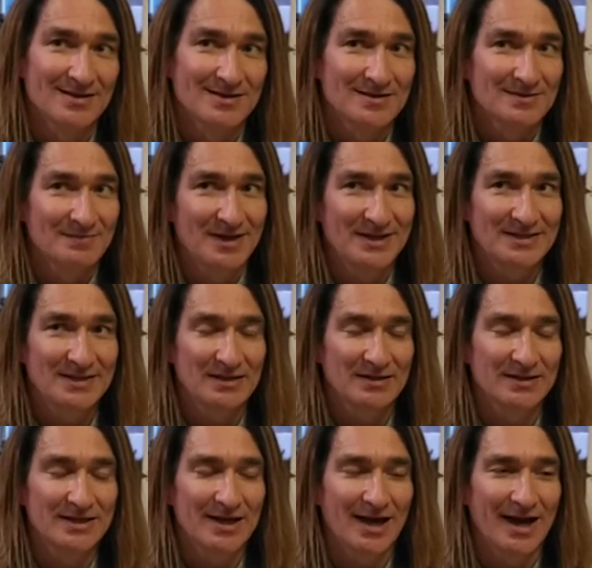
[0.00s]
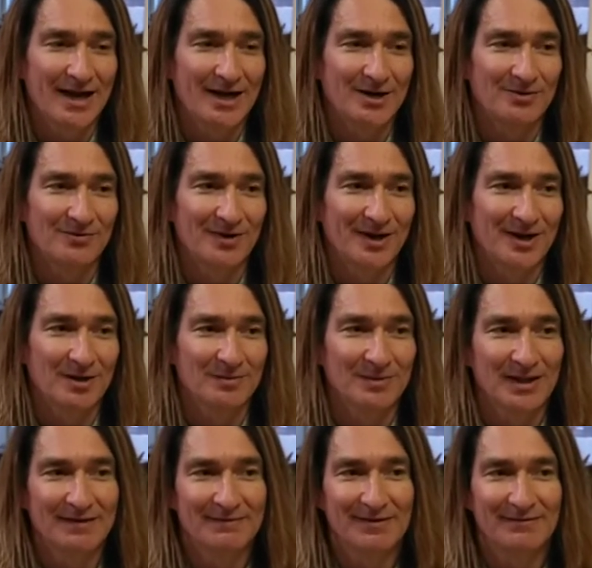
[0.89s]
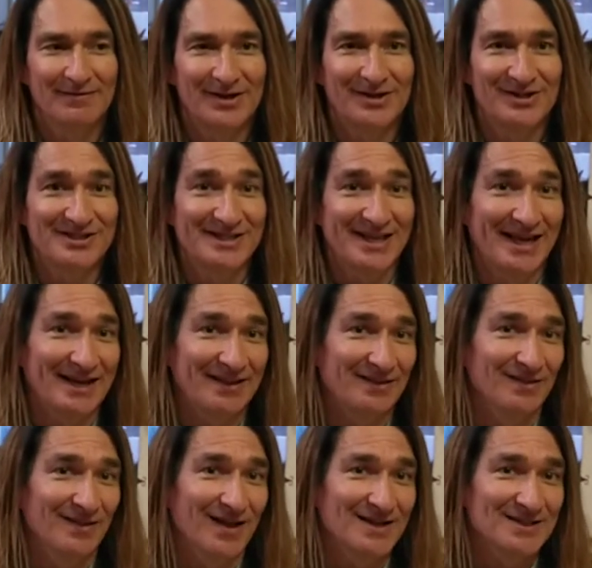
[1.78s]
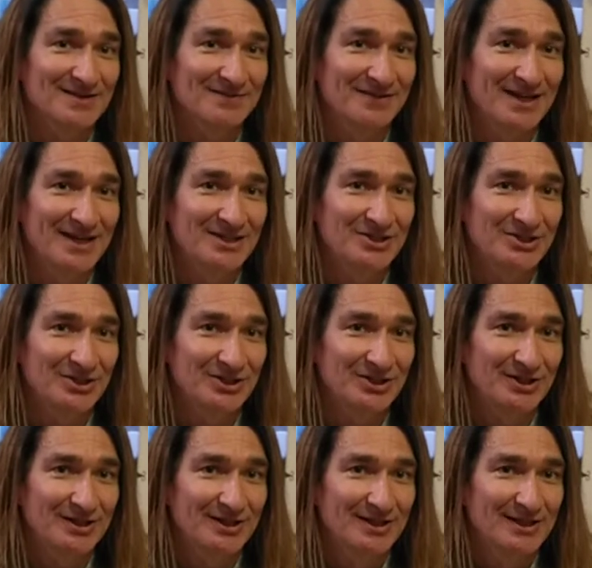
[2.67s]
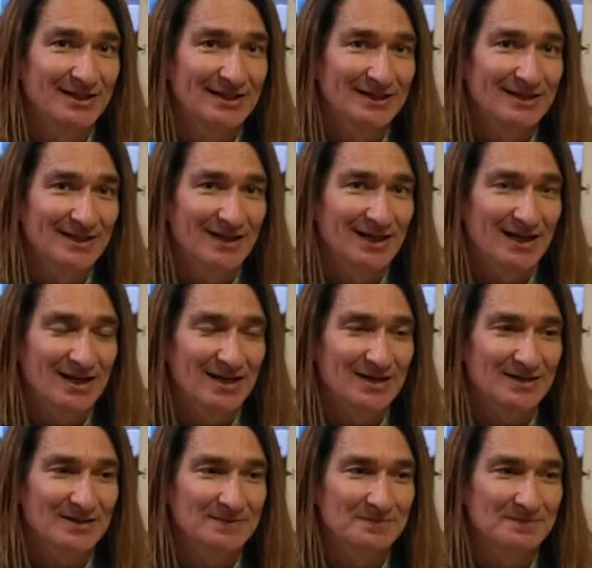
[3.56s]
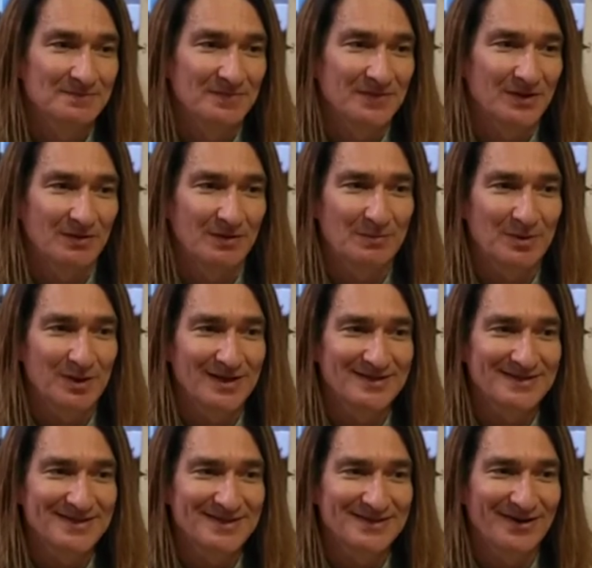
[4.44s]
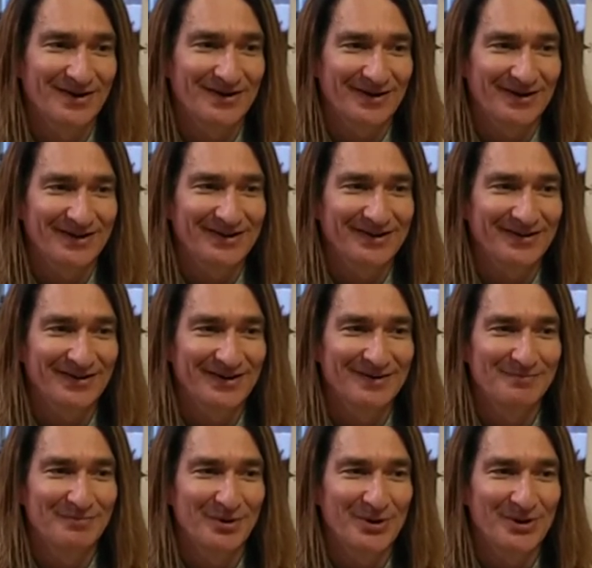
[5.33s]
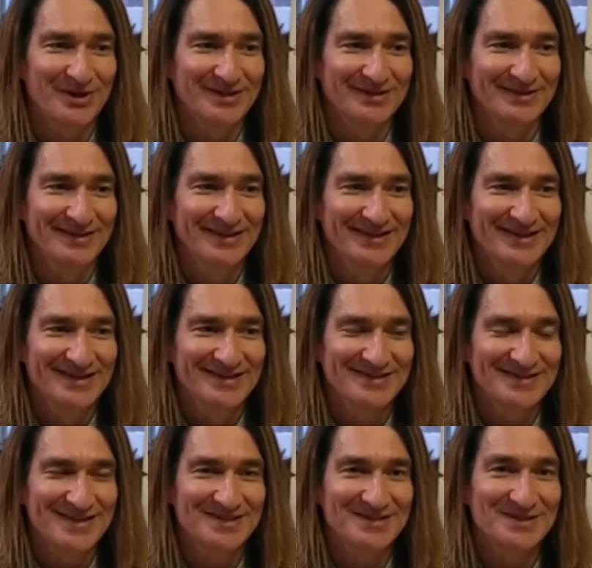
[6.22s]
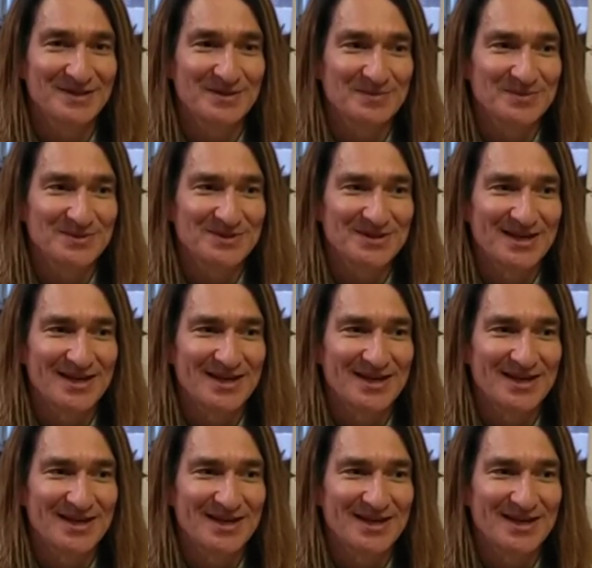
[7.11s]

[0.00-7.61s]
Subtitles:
basically higher realm level of understanding the laws of nature that replaces our current broken systems.